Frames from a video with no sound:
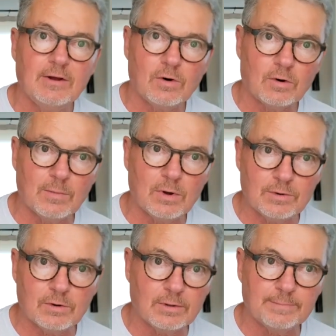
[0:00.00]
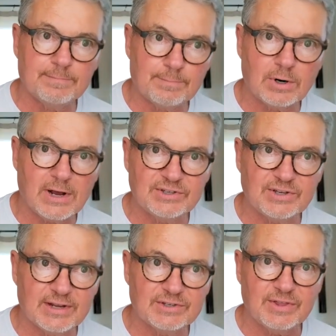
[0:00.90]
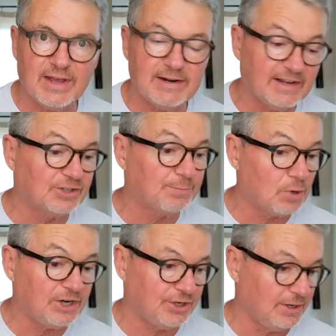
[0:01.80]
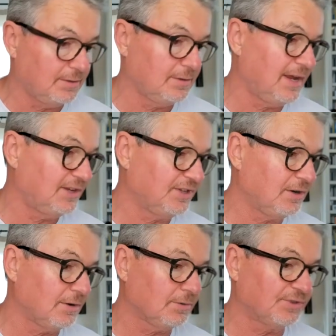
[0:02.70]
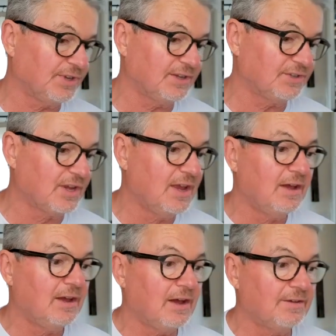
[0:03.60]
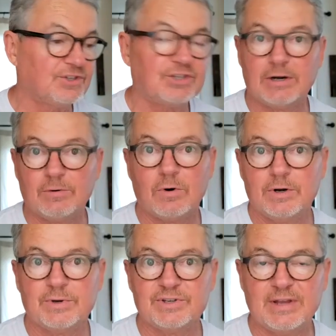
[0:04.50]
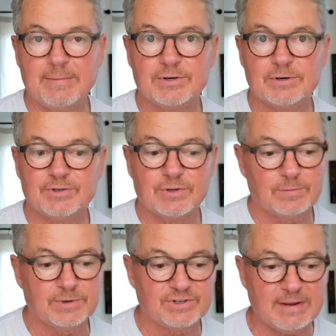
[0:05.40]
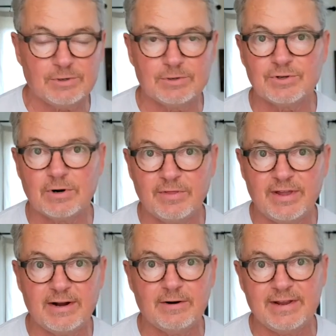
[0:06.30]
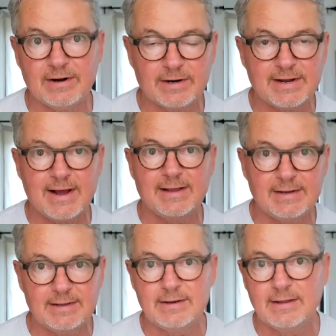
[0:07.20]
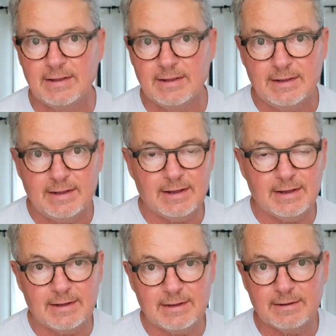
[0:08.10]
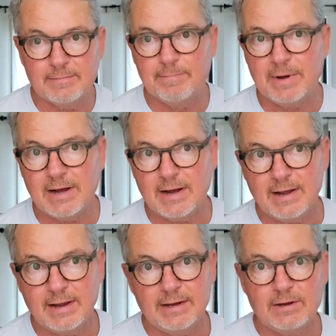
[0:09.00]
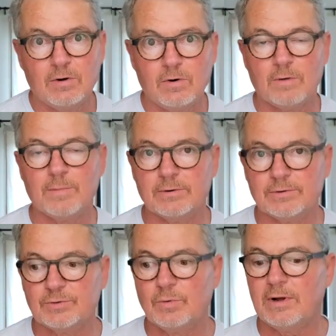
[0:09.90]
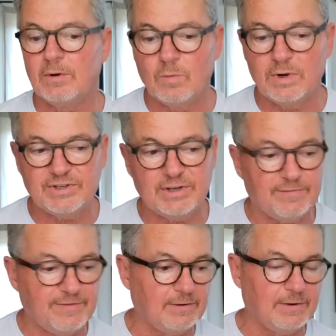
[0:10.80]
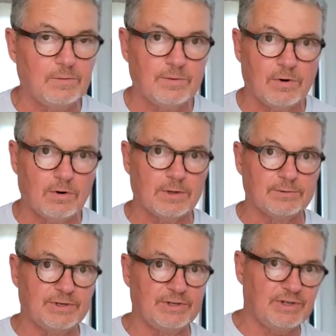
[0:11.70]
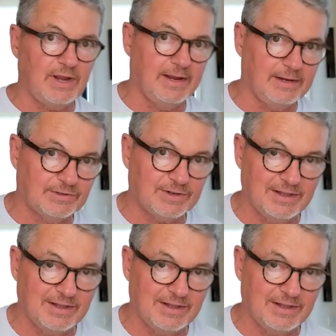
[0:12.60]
hormonal process, that expression, as the article says, of steroid receptors. So the receptors are there. They are guided by hormones. Well, what's interfering with hormones these days? I